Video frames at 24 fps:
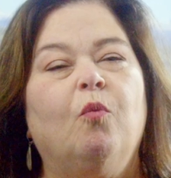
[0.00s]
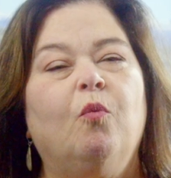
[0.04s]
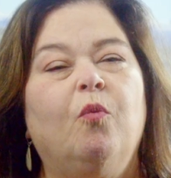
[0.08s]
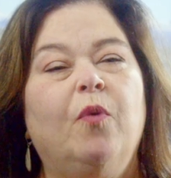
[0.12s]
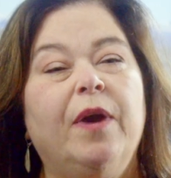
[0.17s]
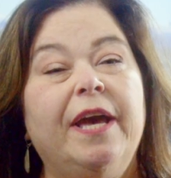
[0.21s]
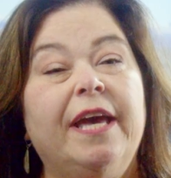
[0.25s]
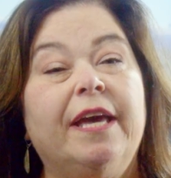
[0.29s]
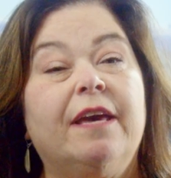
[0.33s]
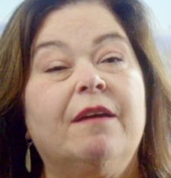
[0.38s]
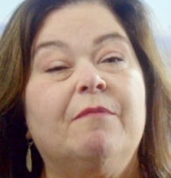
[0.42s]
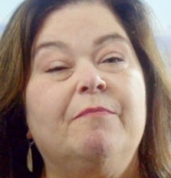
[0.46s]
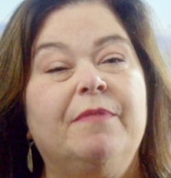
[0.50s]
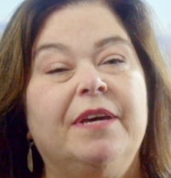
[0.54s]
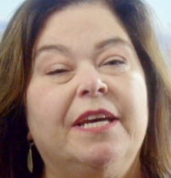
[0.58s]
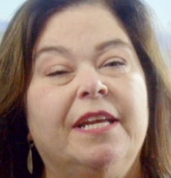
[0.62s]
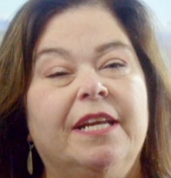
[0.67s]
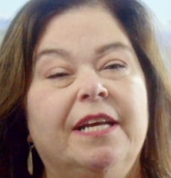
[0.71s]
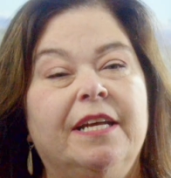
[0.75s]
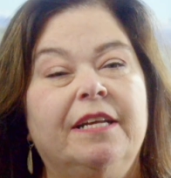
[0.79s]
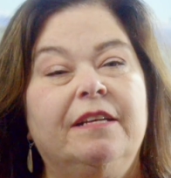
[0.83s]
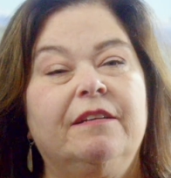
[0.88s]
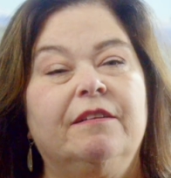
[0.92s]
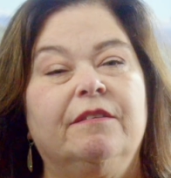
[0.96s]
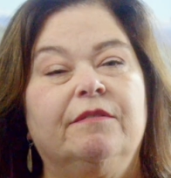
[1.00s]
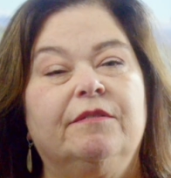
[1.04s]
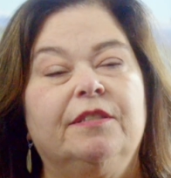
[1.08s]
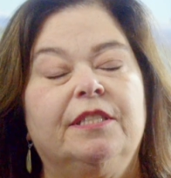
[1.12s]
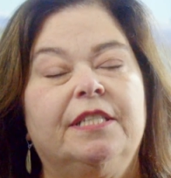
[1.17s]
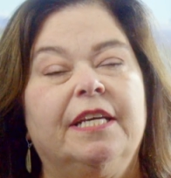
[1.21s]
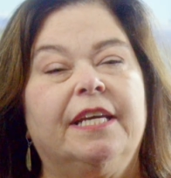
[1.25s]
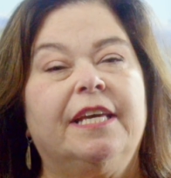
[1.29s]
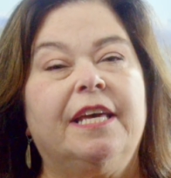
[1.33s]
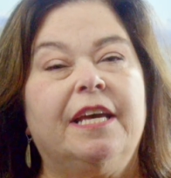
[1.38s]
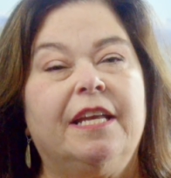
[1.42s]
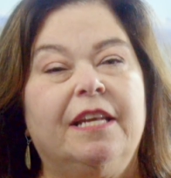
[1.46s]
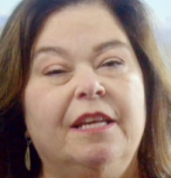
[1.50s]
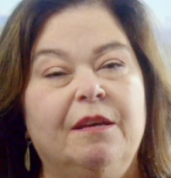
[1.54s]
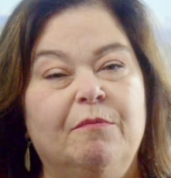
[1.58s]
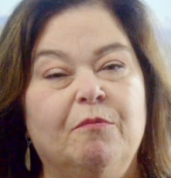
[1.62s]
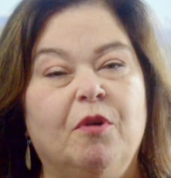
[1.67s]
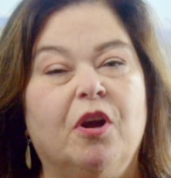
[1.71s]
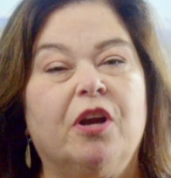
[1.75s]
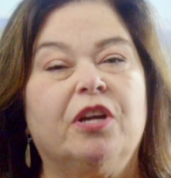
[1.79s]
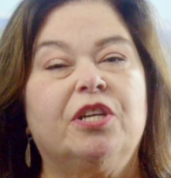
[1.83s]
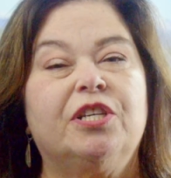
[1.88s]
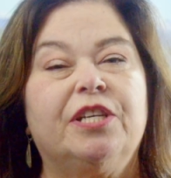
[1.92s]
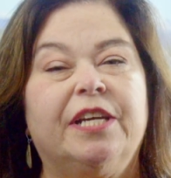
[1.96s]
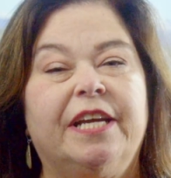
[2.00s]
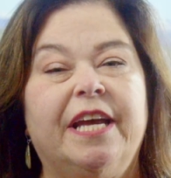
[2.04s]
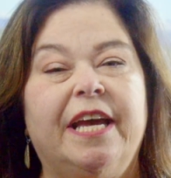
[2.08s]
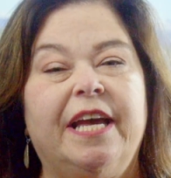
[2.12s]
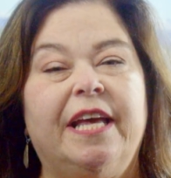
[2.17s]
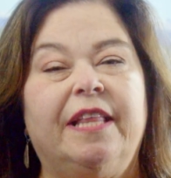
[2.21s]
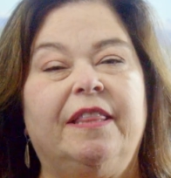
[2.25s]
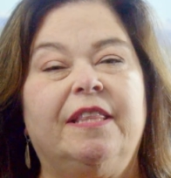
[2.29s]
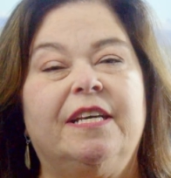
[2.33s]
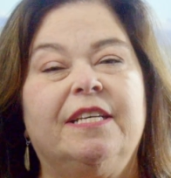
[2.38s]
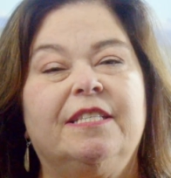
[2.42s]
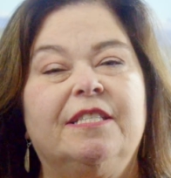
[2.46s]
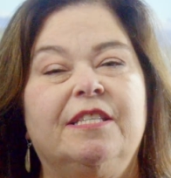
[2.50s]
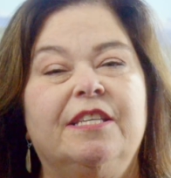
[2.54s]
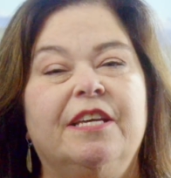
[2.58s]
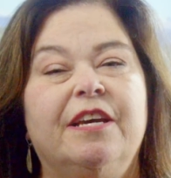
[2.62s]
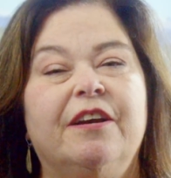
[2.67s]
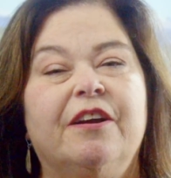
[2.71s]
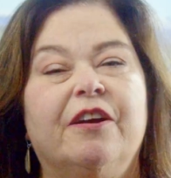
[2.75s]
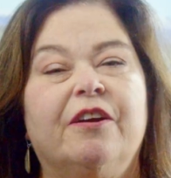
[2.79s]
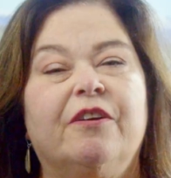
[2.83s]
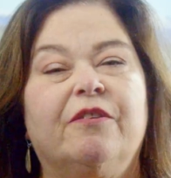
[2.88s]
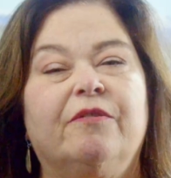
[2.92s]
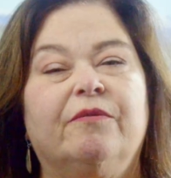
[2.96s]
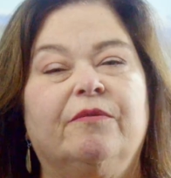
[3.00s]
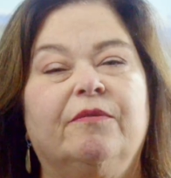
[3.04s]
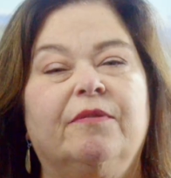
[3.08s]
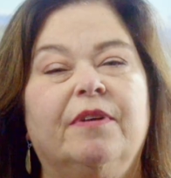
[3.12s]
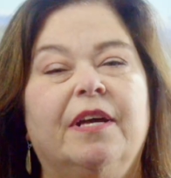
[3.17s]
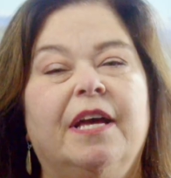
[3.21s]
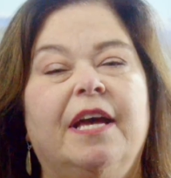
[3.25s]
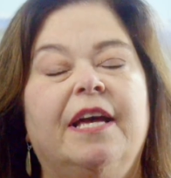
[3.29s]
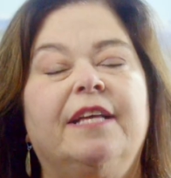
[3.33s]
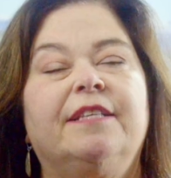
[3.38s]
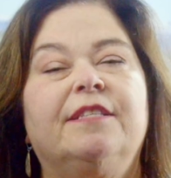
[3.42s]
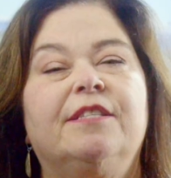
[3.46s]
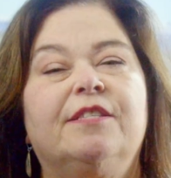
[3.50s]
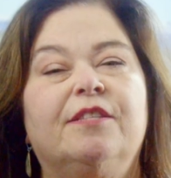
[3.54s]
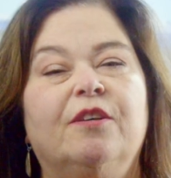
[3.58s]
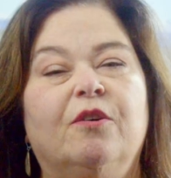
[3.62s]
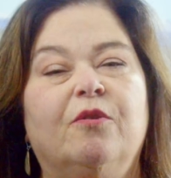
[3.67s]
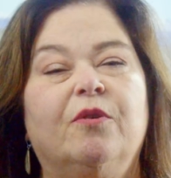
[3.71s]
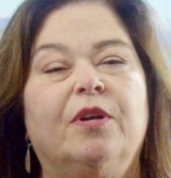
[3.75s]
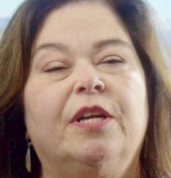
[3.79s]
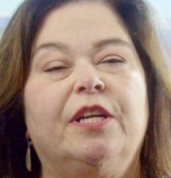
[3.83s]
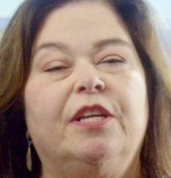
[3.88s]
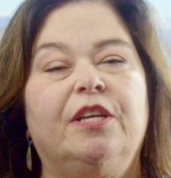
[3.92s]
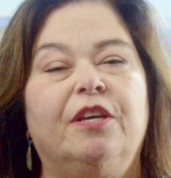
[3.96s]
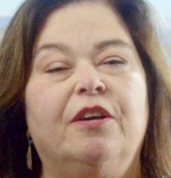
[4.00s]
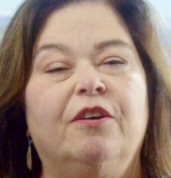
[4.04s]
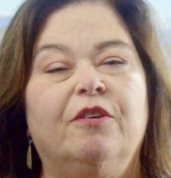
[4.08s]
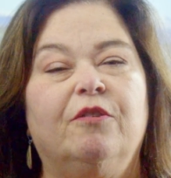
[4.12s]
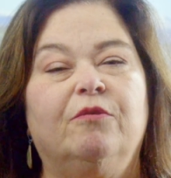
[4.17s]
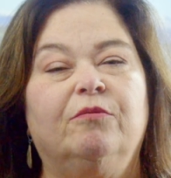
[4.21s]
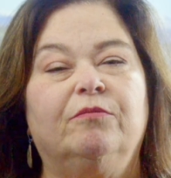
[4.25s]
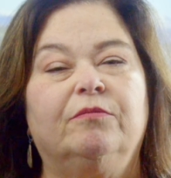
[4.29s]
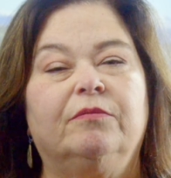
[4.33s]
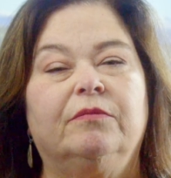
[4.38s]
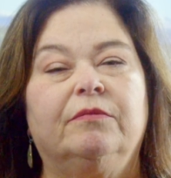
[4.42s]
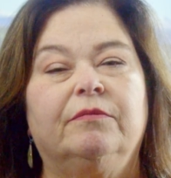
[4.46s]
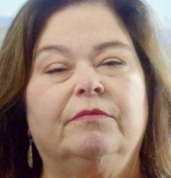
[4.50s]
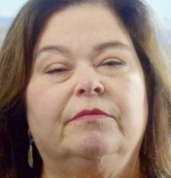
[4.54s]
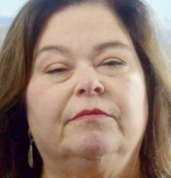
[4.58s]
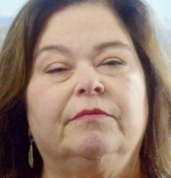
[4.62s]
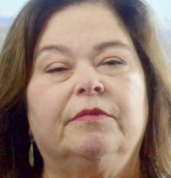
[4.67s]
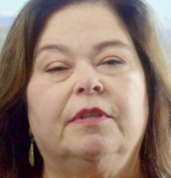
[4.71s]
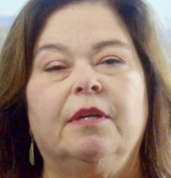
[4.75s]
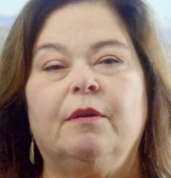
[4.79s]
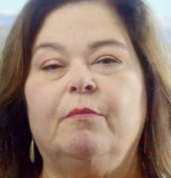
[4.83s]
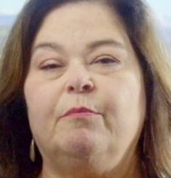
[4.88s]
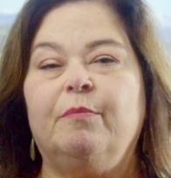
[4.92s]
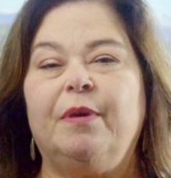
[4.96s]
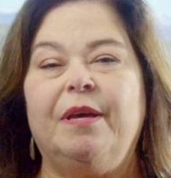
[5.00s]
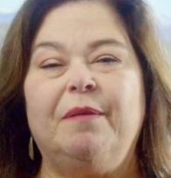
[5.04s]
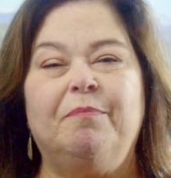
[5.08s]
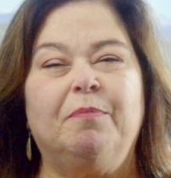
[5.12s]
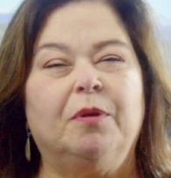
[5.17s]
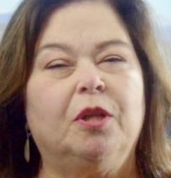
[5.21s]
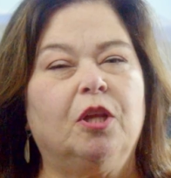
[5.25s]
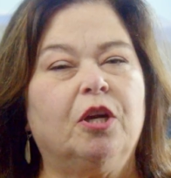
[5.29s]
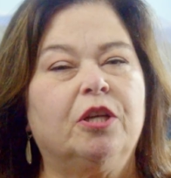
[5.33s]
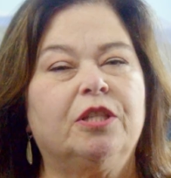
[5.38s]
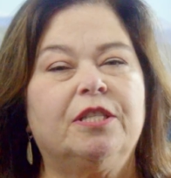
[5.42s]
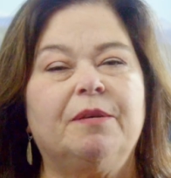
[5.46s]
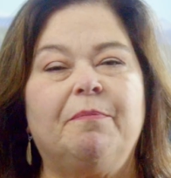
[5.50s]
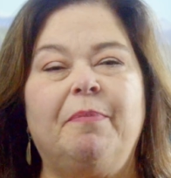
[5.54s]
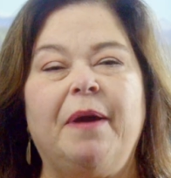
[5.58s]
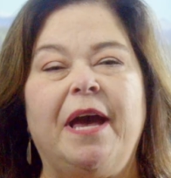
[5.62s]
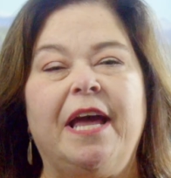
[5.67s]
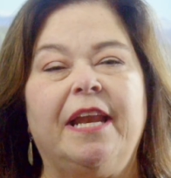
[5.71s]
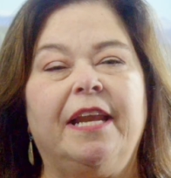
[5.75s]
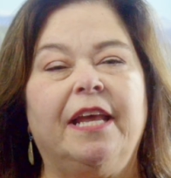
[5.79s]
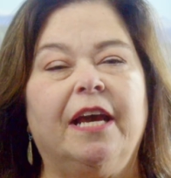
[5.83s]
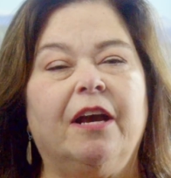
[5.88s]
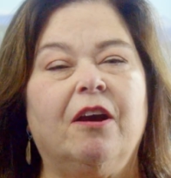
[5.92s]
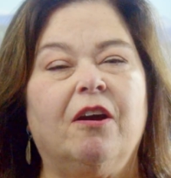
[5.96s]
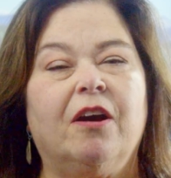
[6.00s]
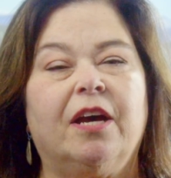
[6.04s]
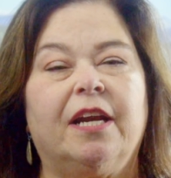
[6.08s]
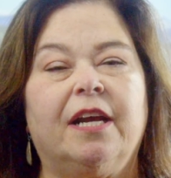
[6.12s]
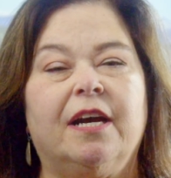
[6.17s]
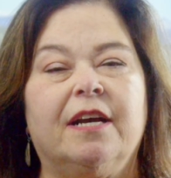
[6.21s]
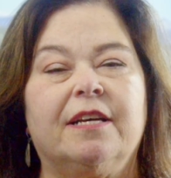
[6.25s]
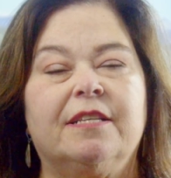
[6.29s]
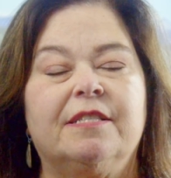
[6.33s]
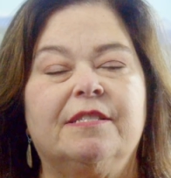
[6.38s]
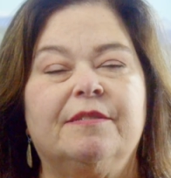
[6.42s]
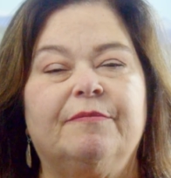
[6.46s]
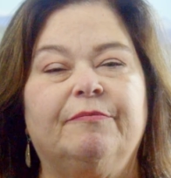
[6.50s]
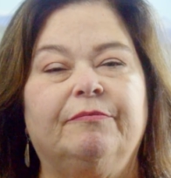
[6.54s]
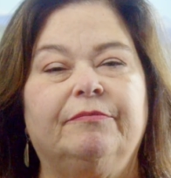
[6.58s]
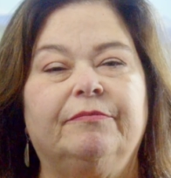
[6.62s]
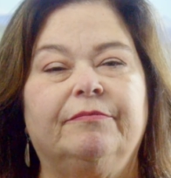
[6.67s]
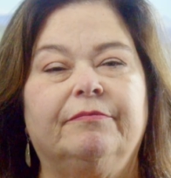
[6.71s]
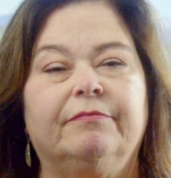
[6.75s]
We committed to Kidney March again this year, and so did you. People are depending on us.